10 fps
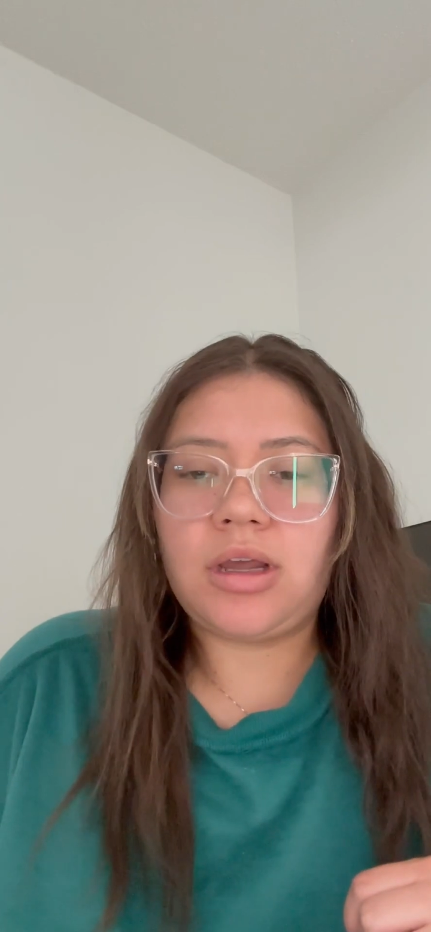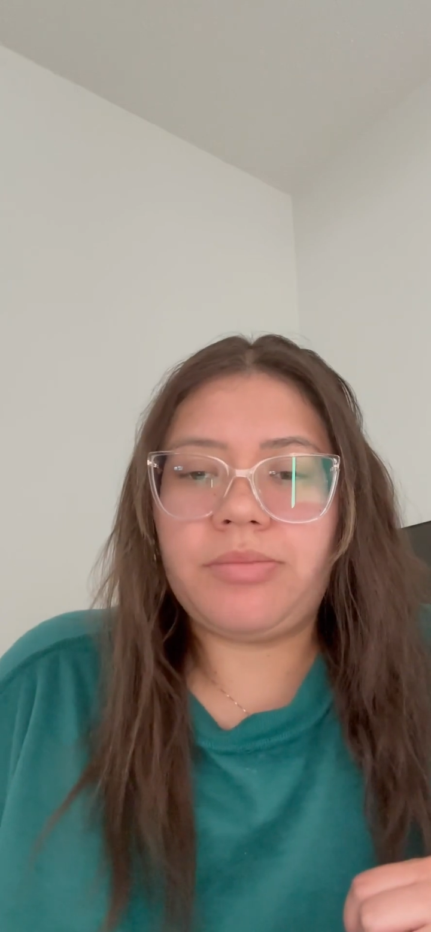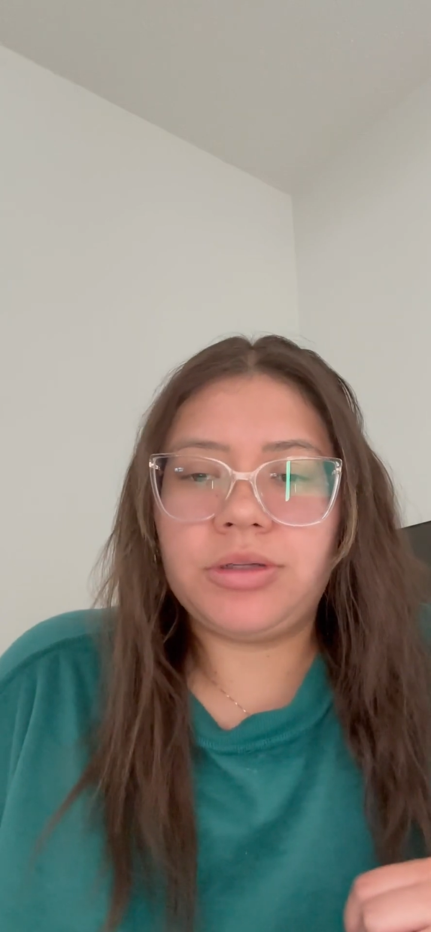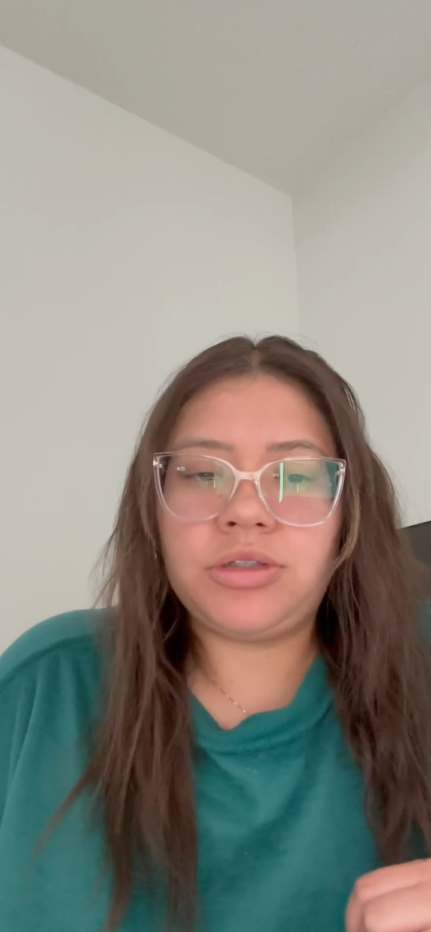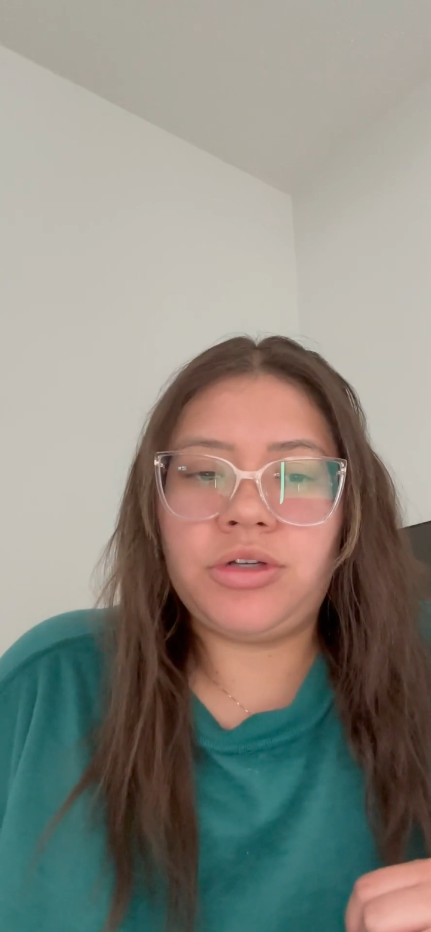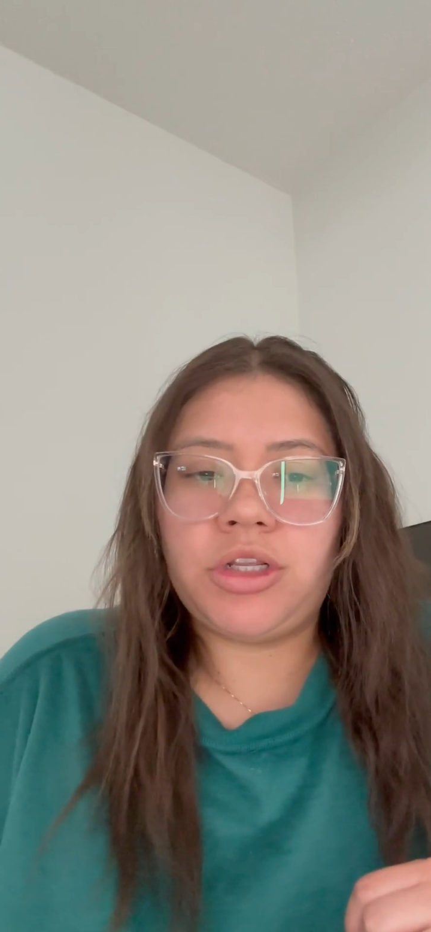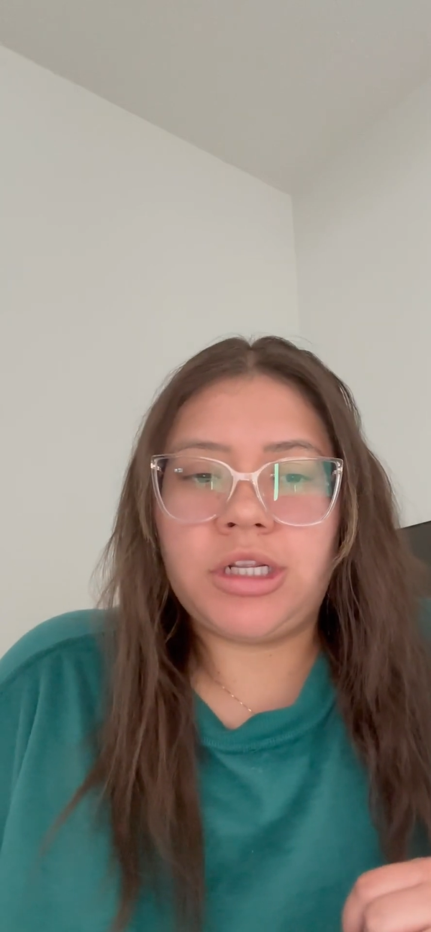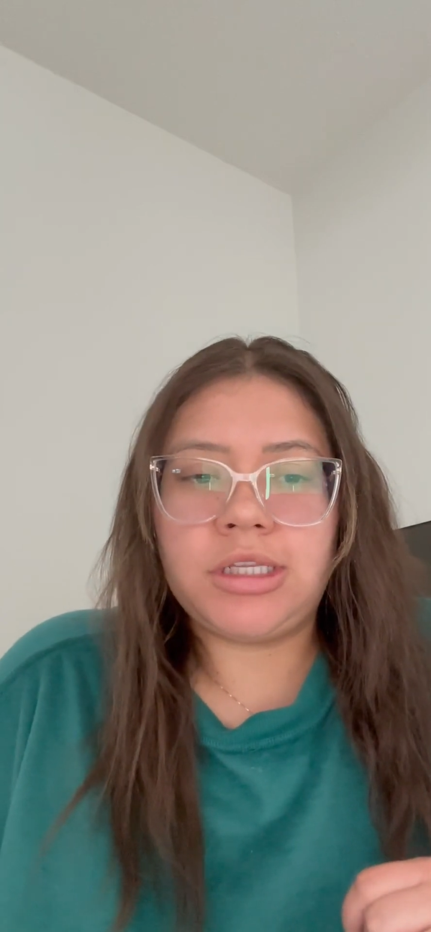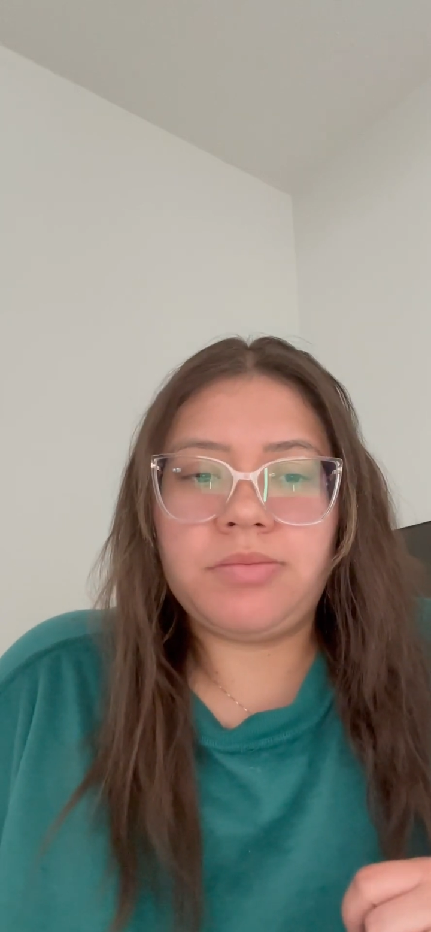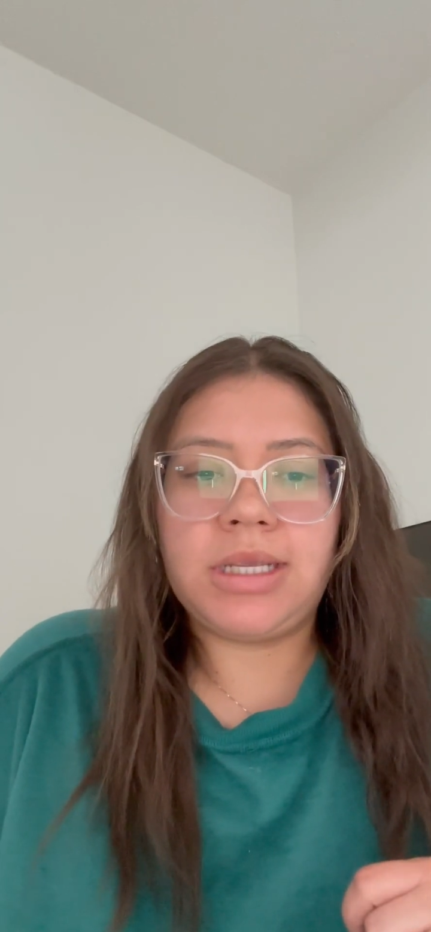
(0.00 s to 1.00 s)

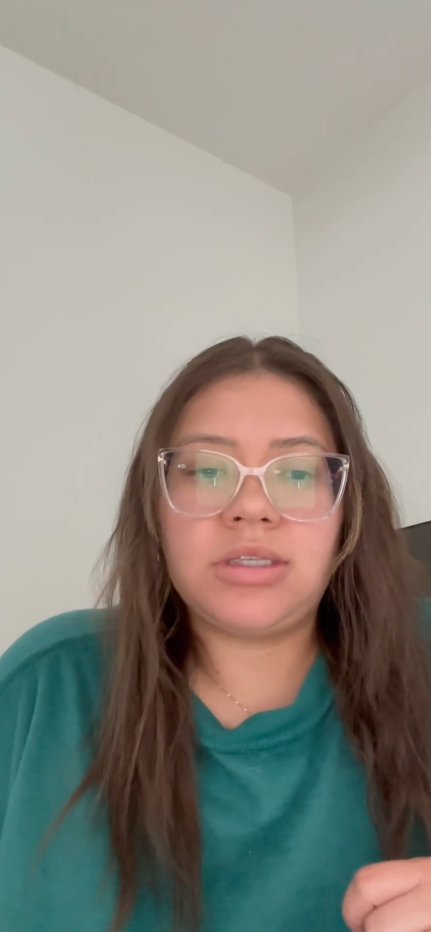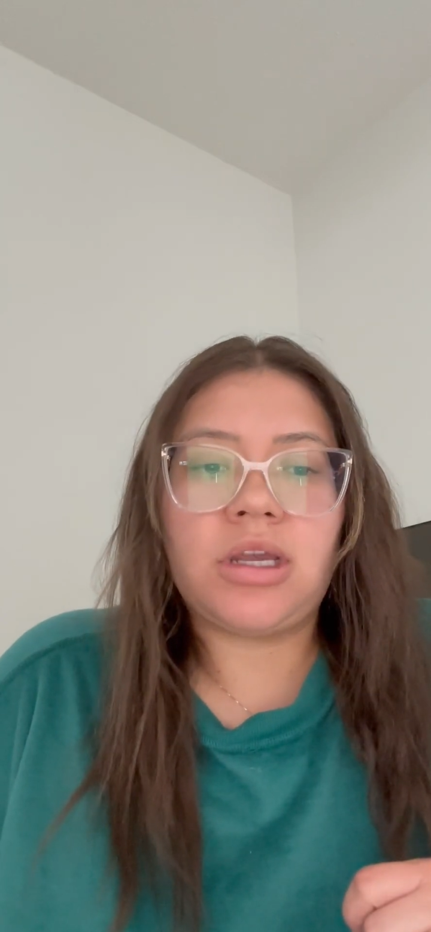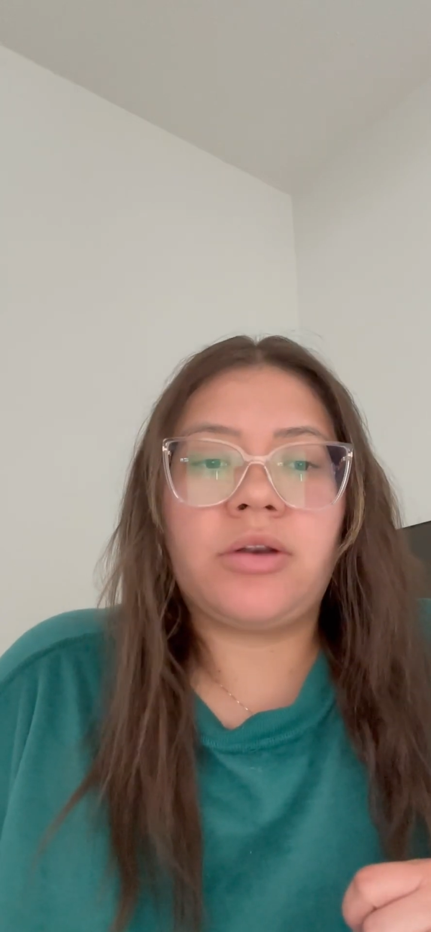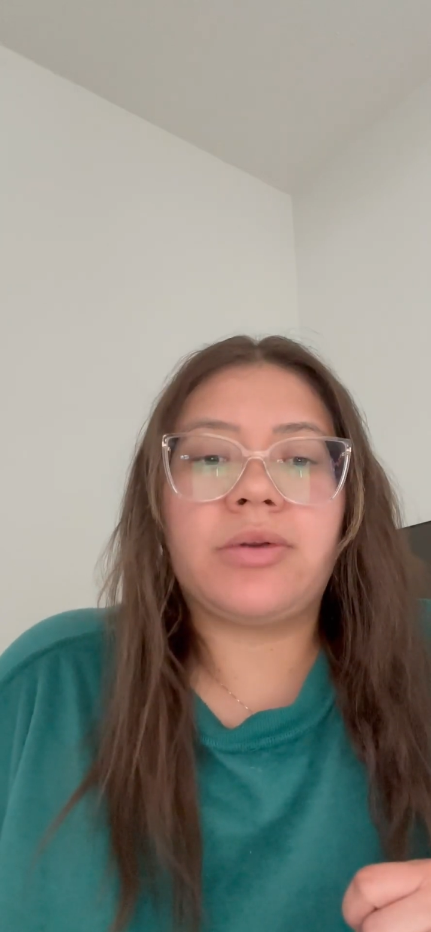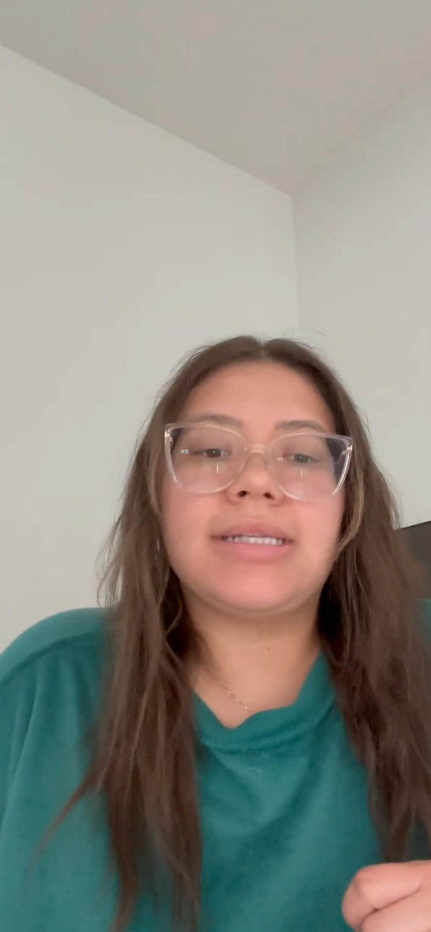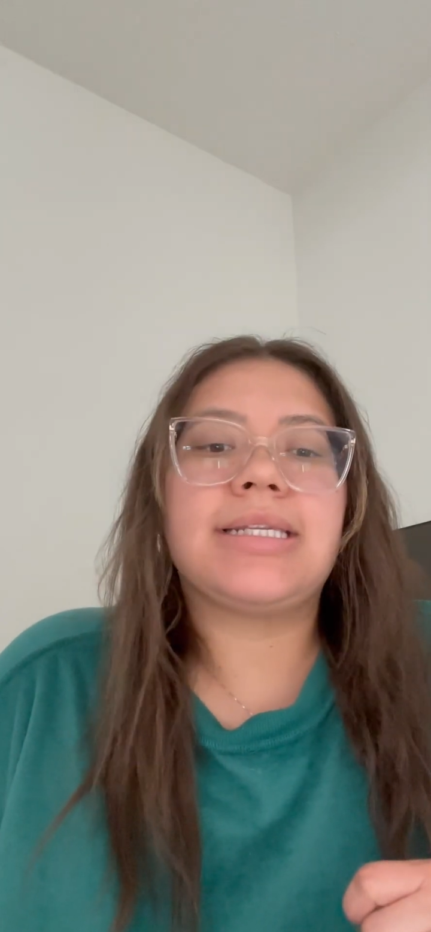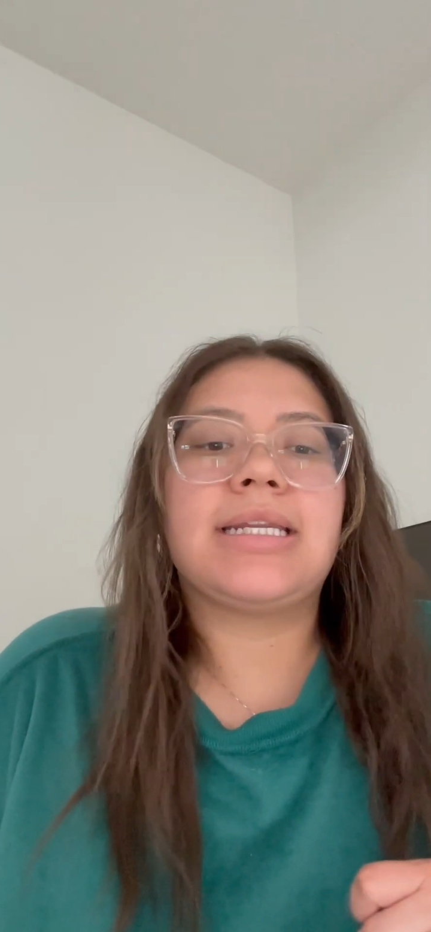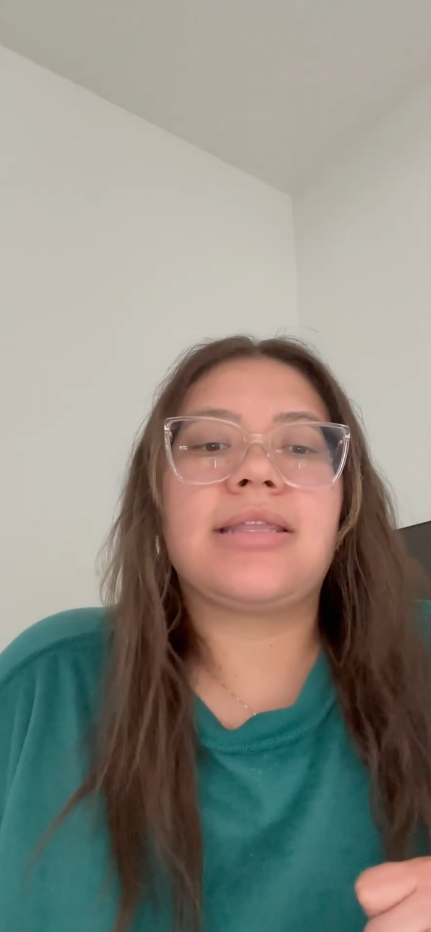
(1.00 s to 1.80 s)
opportunities based on race and